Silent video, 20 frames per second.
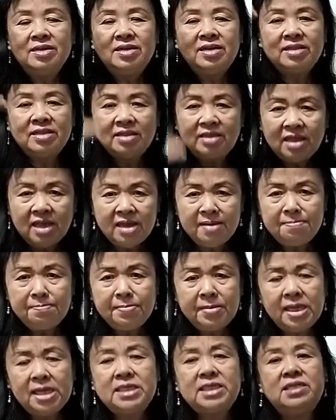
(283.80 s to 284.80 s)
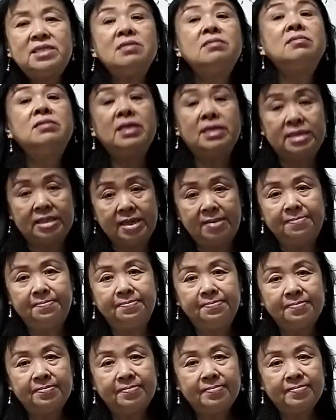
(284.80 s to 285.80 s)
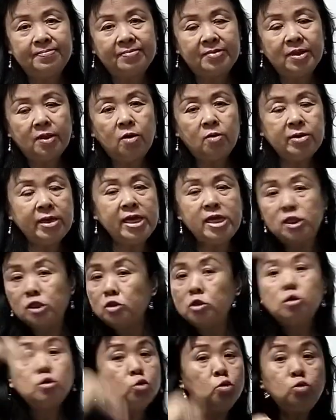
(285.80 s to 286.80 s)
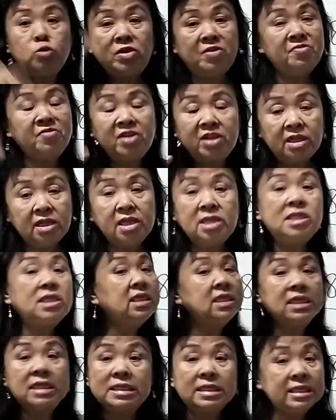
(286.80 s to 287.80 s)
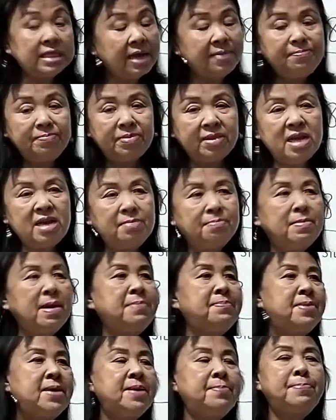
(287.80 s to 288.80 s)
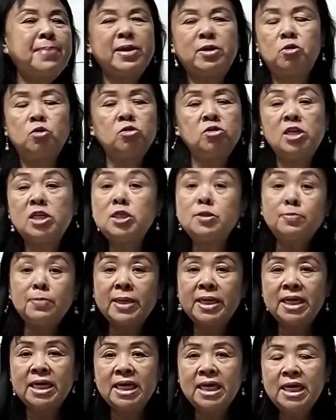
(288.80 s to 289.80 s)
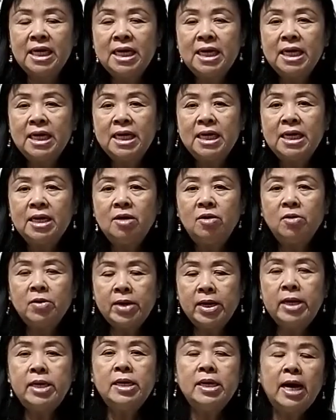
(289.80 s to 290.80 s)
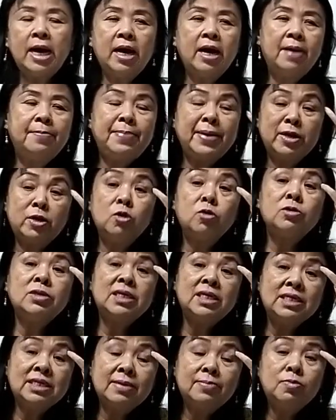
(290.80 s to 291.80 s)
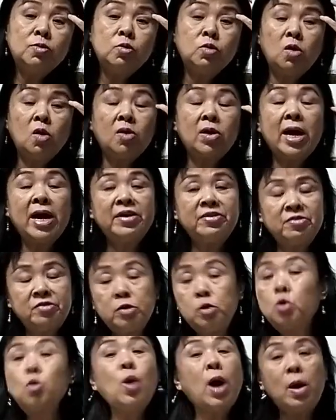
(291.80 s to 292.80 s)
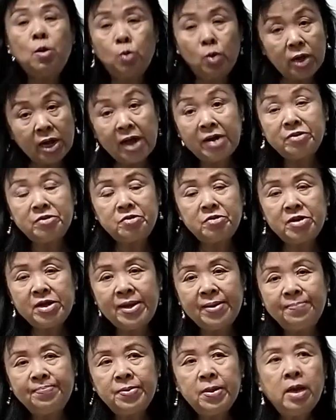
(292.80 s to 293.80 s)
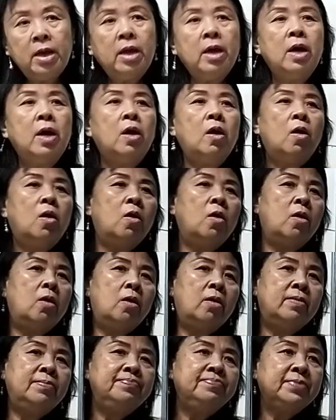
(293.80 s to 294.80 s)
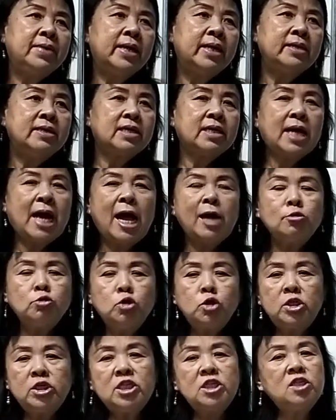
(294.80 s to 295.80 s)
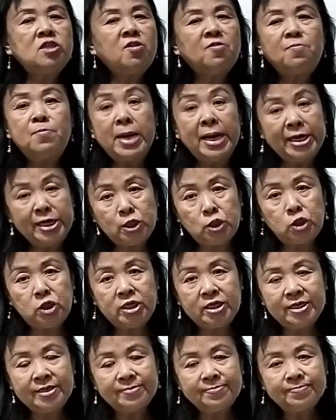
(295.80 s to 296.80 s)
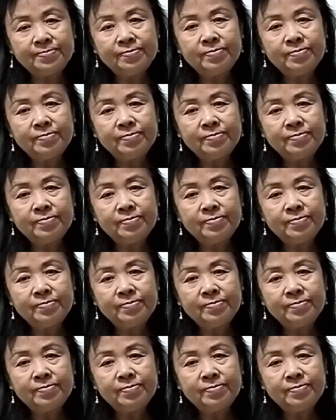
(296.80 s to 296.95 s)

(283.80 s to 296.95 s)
The theme is still the same. Okay, it's not 2 different things, it's the same thing. Maybe patriotism, okay, patriotism to your country, to our country, or the cultures of Malaysia,